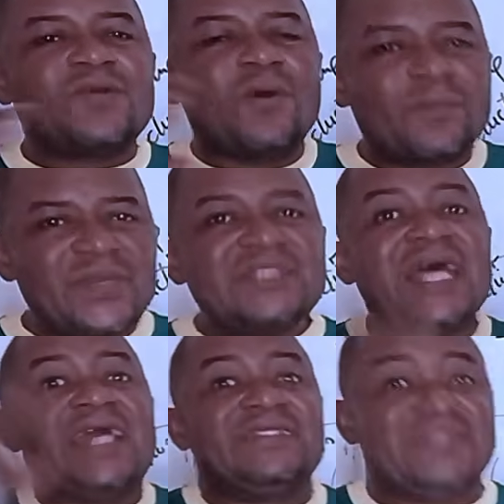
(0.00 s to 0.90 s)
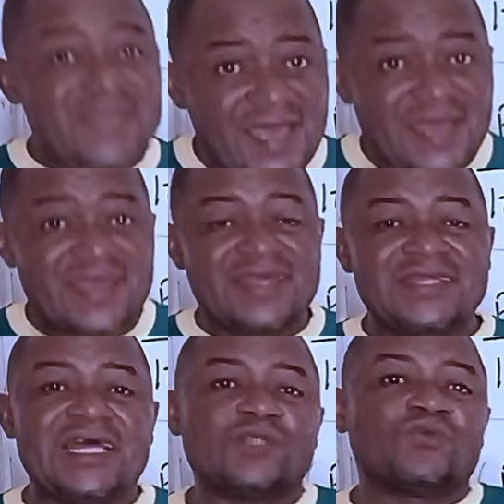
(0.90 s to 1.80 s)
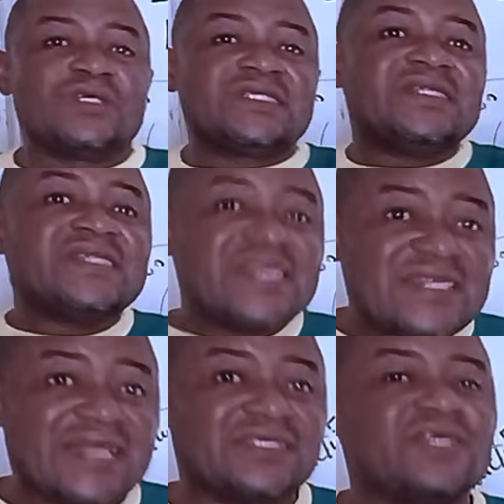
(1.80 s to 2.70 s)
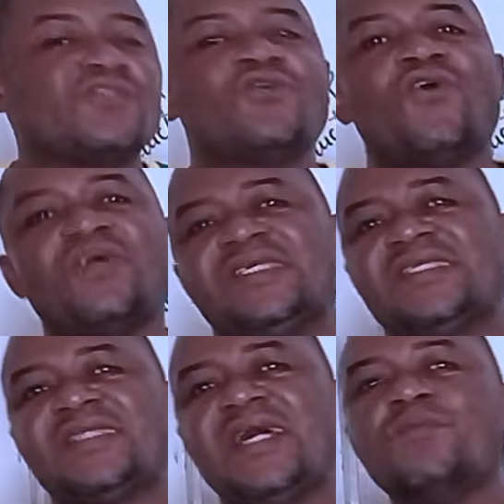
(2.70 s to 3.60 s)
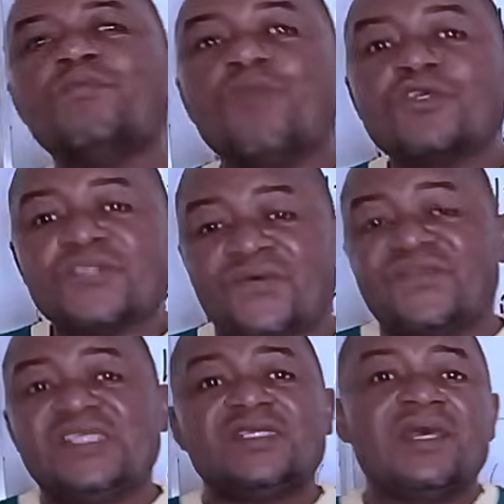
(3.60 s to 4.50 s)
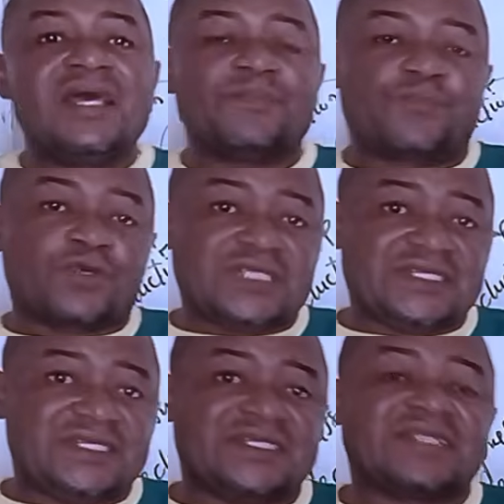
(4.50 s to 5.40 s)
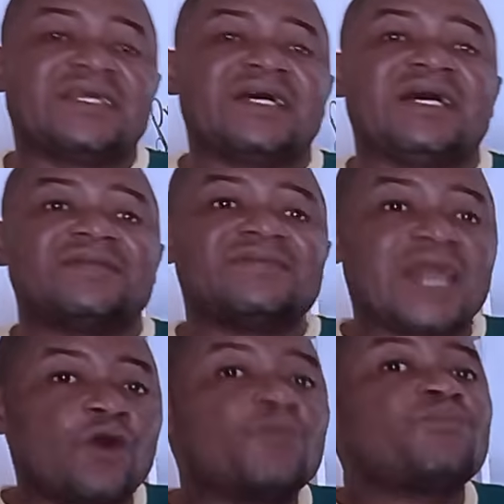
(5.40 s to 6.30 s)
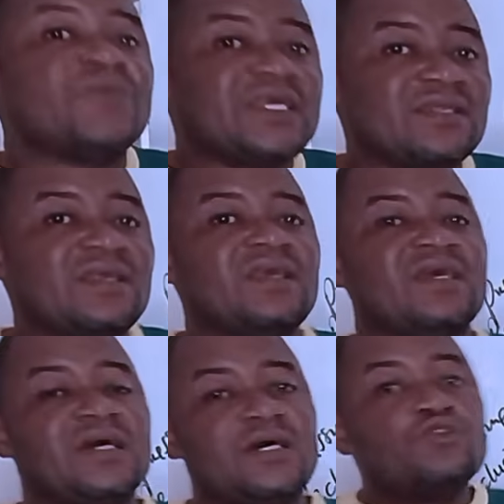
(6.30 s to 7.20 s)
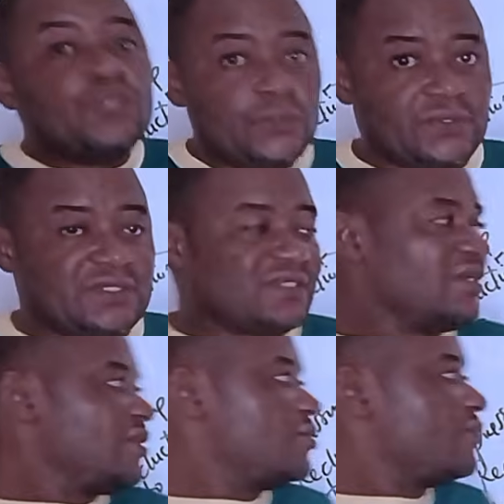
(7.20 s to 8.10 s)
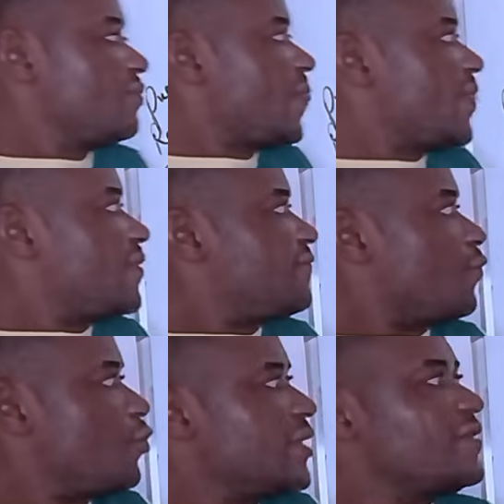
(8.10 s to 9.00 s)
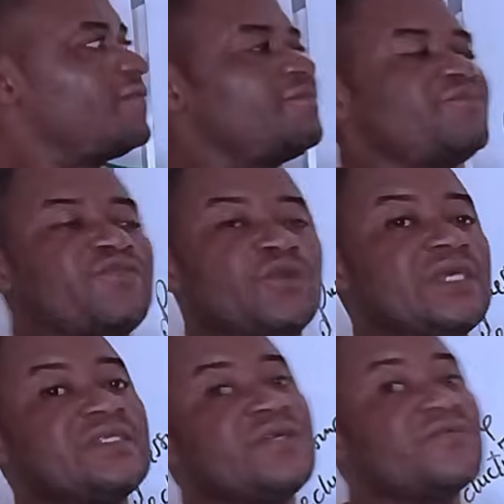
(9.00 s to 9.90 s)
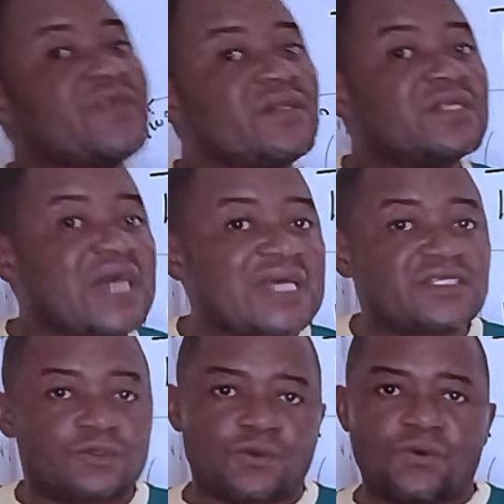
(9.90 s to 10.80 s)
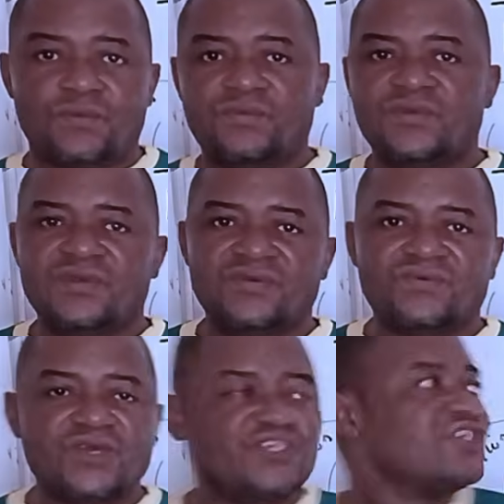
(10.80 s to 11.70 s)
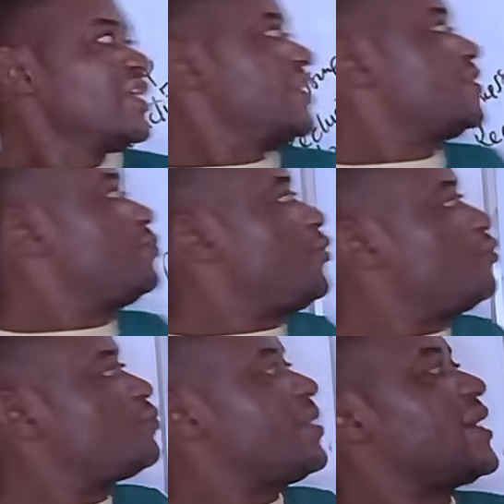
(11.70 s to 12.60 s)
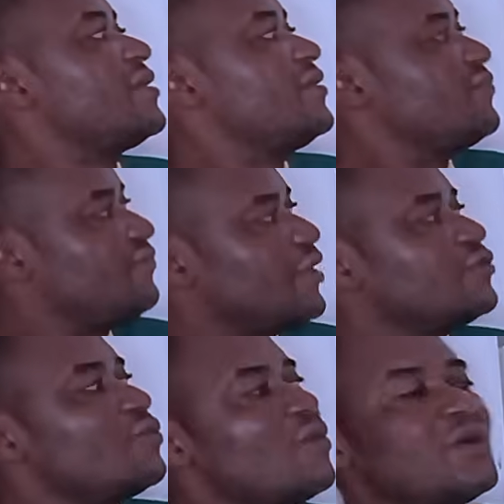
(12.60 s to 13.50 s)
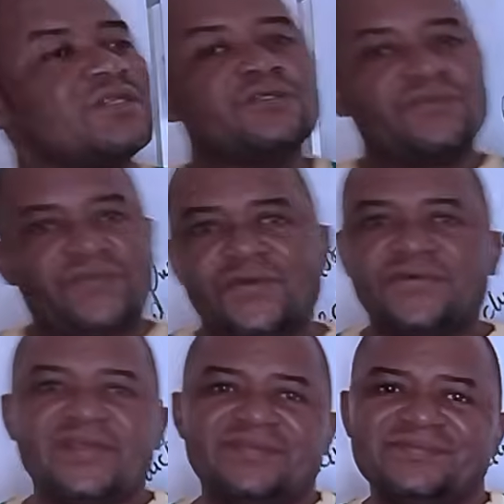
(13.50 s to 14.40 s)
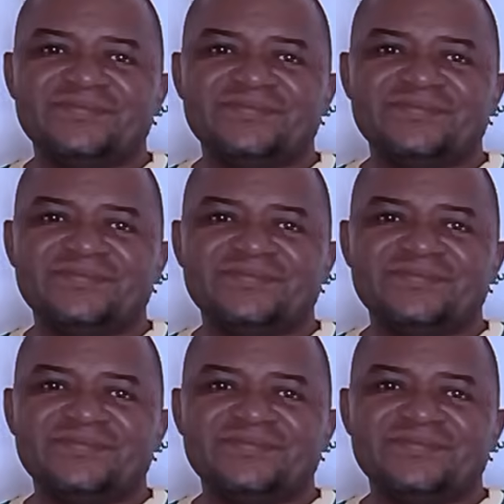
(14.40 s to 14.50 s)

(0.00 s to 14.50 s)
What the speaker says: complete idea that was needed to understand most of these processes that are now being used following the real gas law, which is built by van der Waals theory.